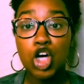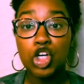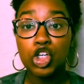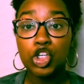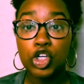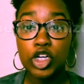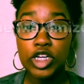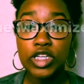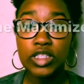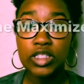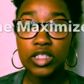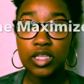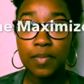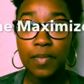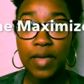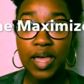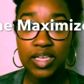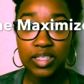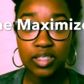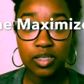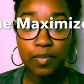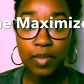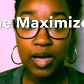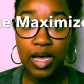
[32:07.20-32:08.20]
Krys the
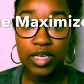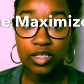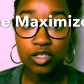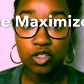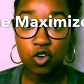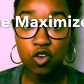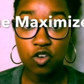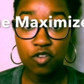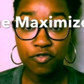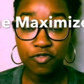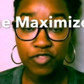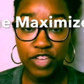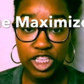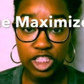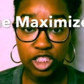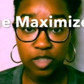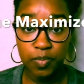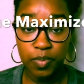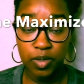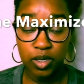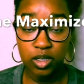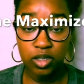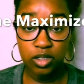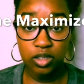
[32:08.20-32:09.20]
Maximizer on
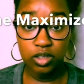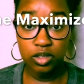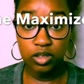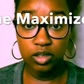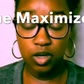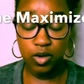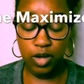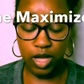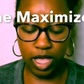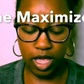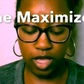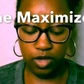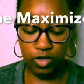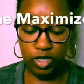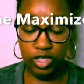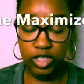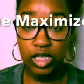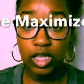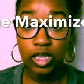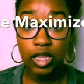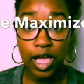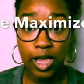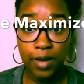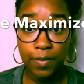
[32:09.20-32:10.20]
Facebook. Okay, you need
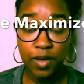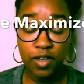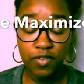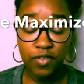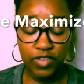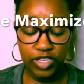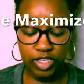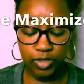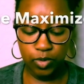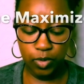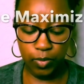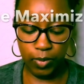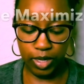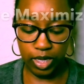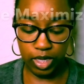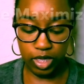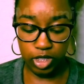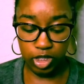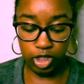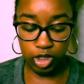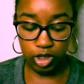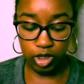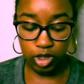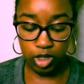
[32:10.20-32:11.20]
to like my Facebook
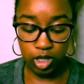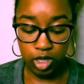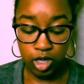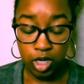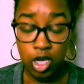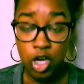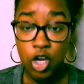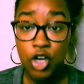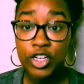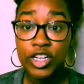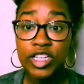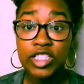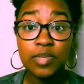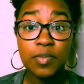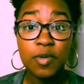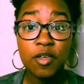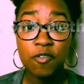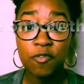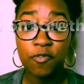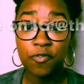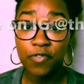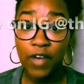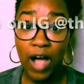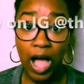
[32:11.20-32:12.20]
page. You need to
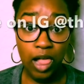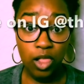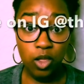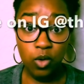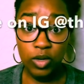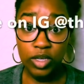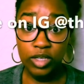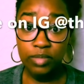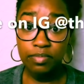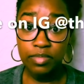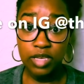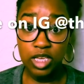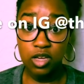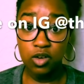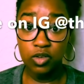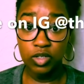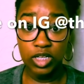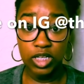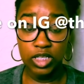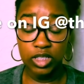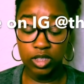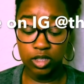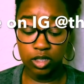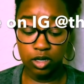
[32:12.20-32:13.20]
be following me on
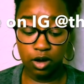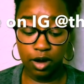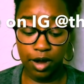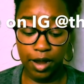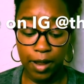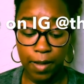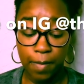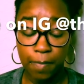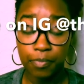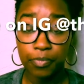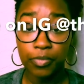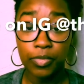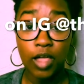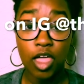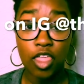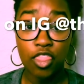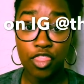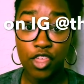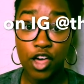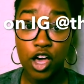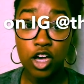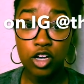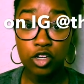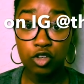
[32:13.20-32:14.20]
Instagram,
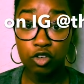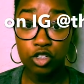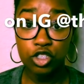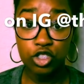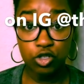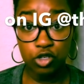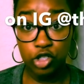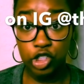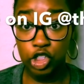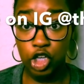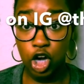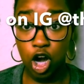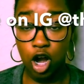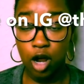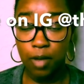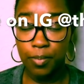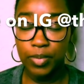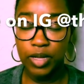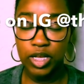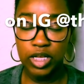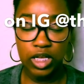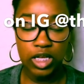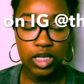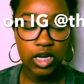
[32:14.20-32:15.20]
The Krystal Sharp.
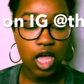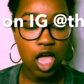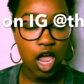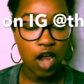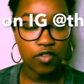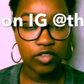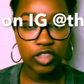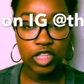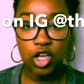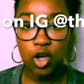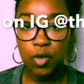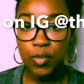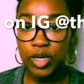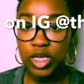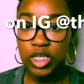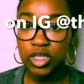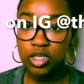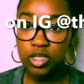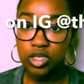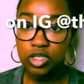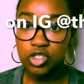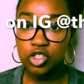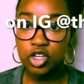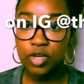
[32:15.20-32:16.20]
Again, everything will be in
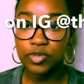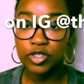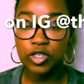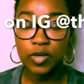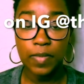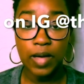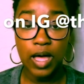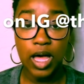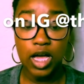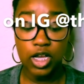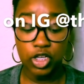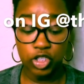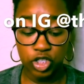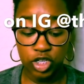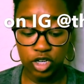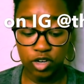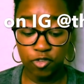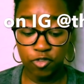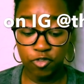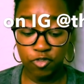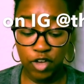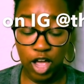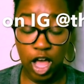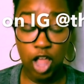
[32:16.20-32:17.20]
the description box. You need
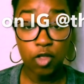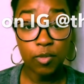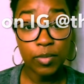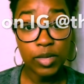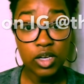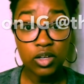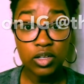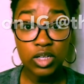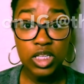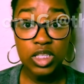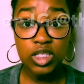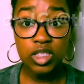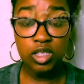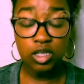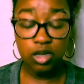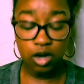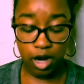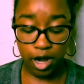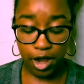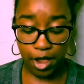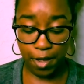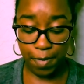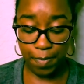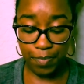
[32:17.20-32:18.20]
to follow me on
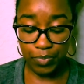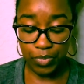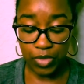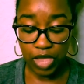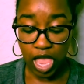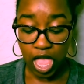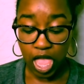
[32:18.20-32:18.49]
Instagram.